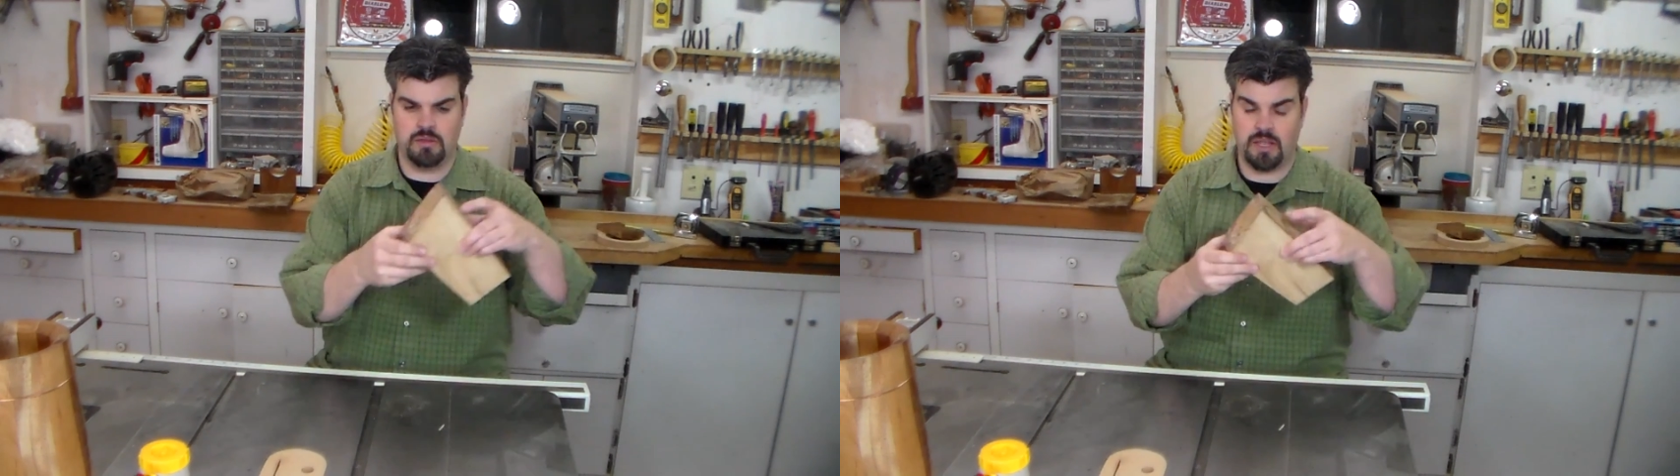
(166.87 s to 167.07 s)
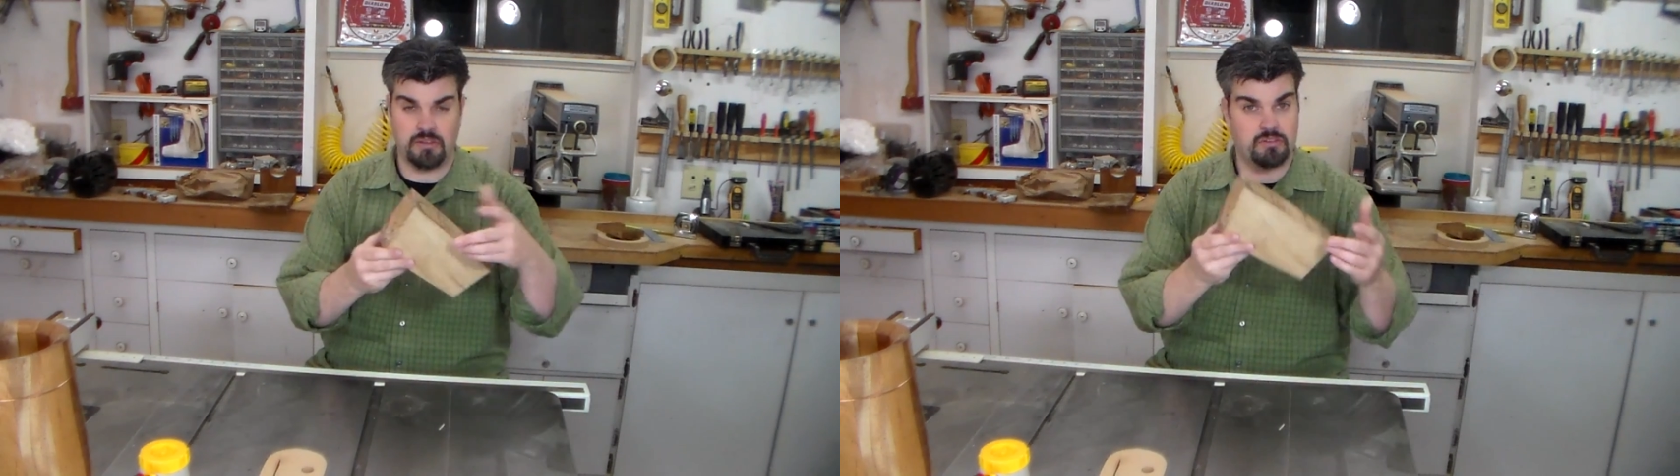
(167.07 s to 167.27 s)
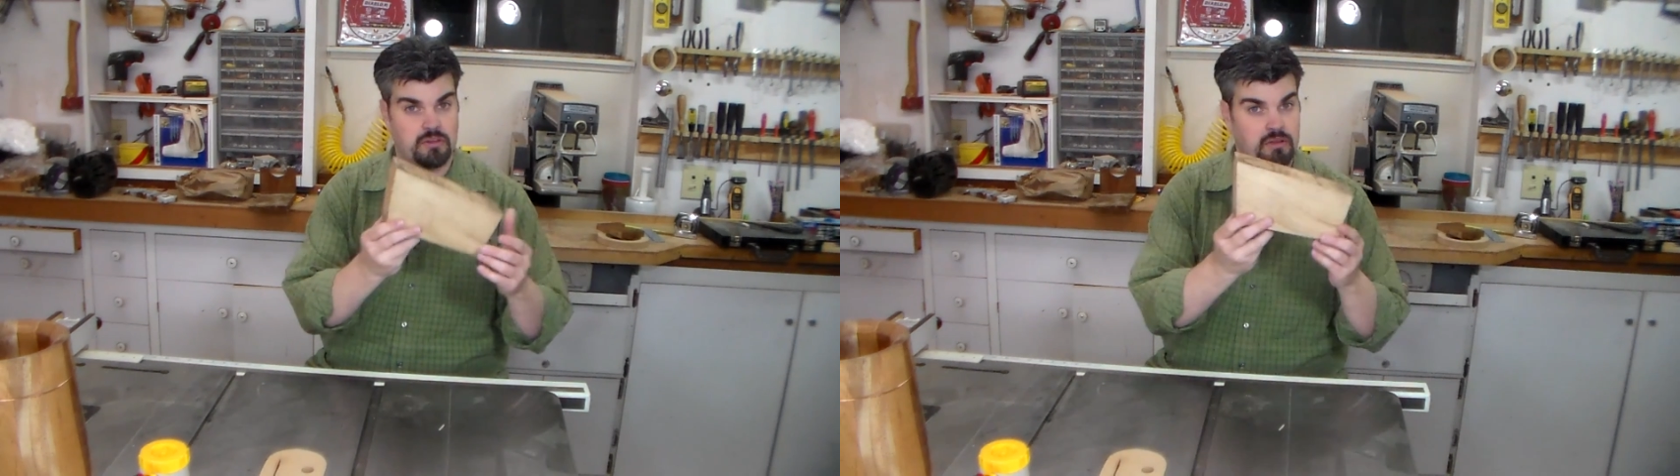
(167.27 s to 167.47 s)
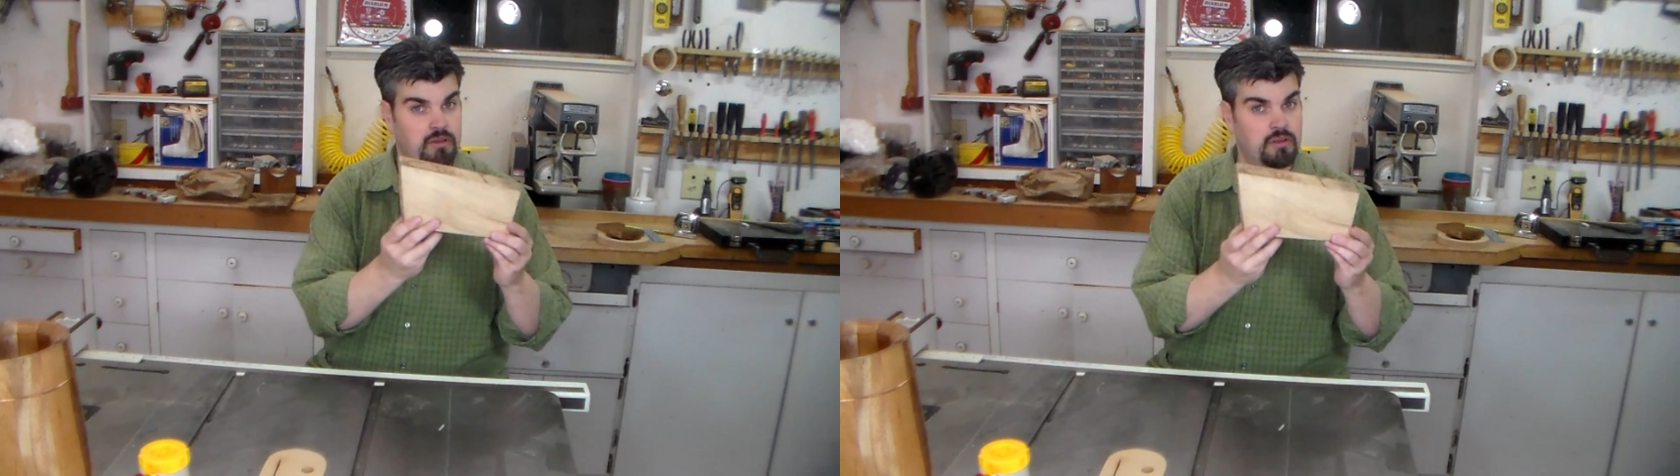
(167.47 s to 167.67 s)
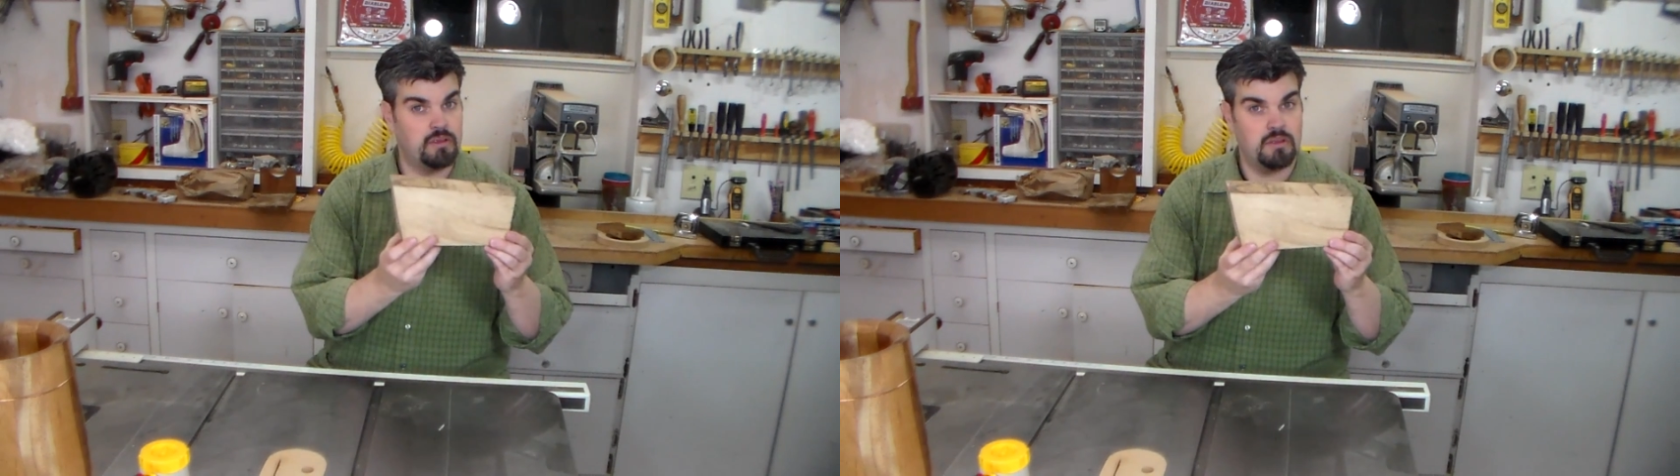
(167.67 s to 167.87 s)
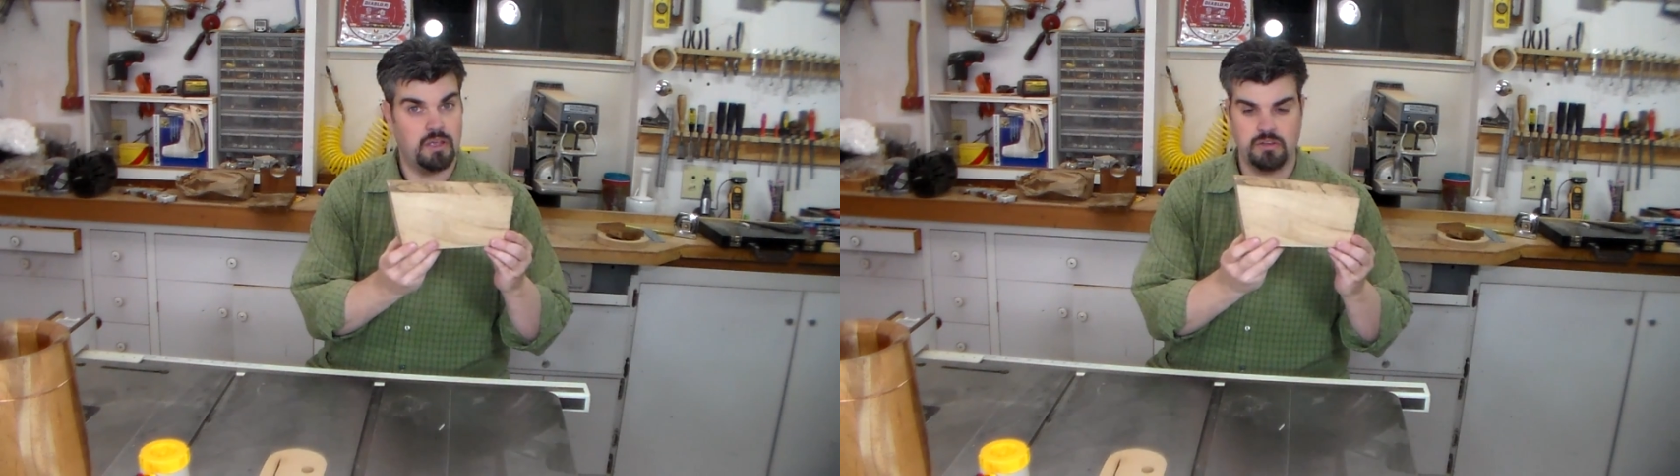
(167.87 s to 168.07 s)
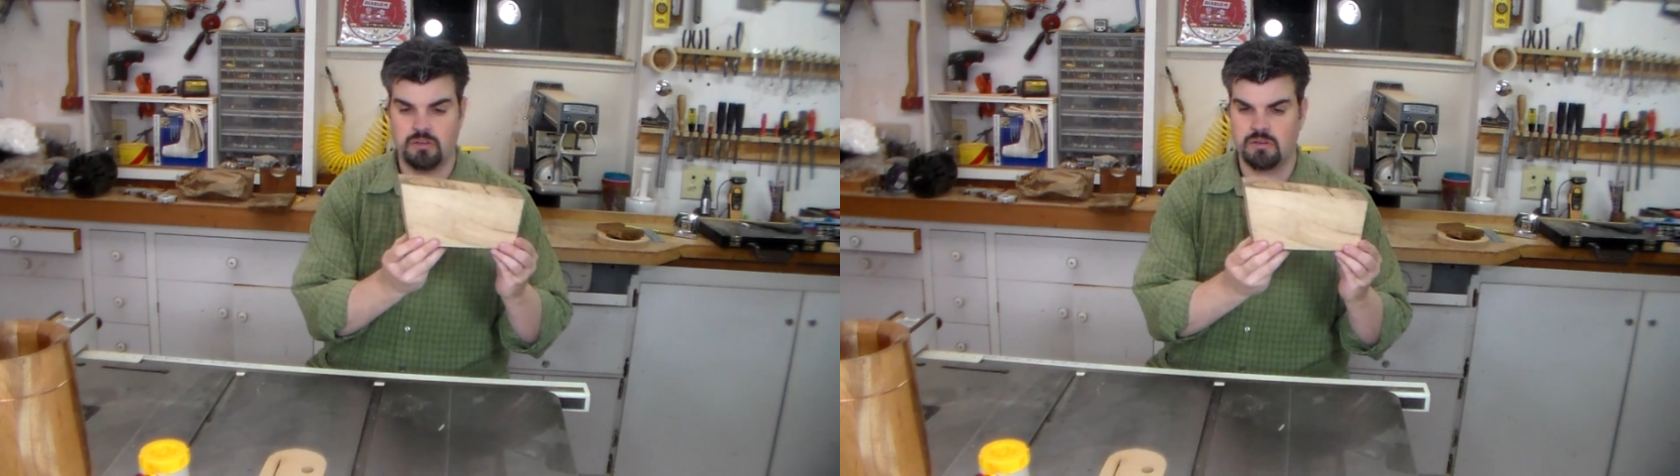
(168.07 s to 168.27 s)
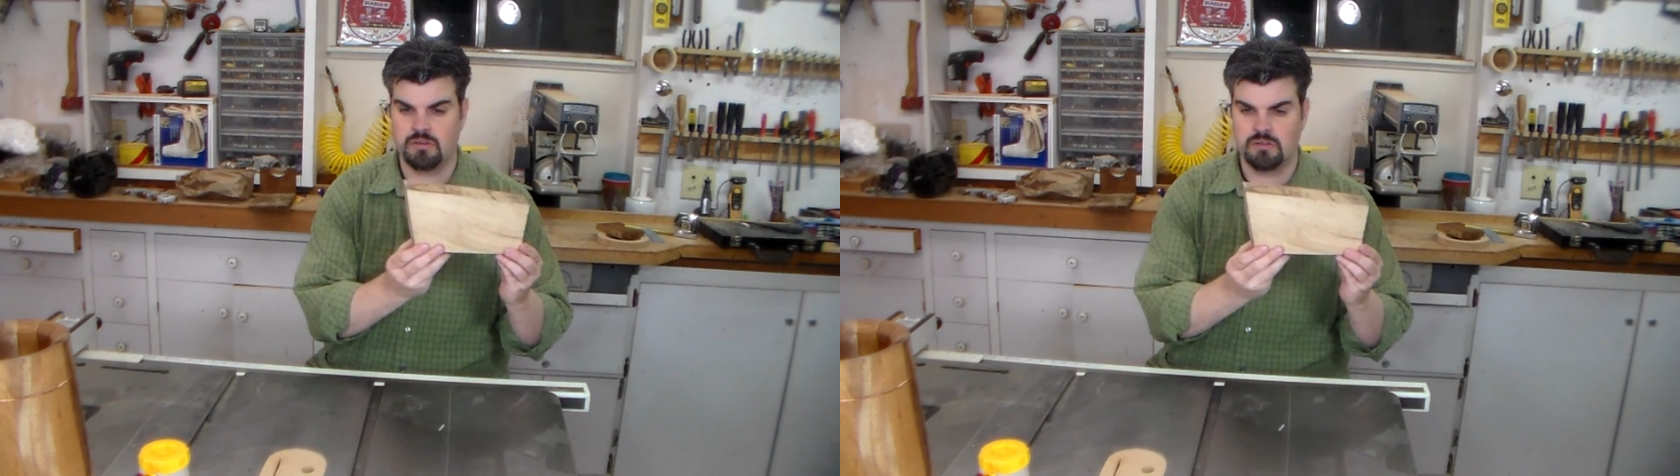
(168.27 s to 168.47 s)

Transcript: Yes, I do.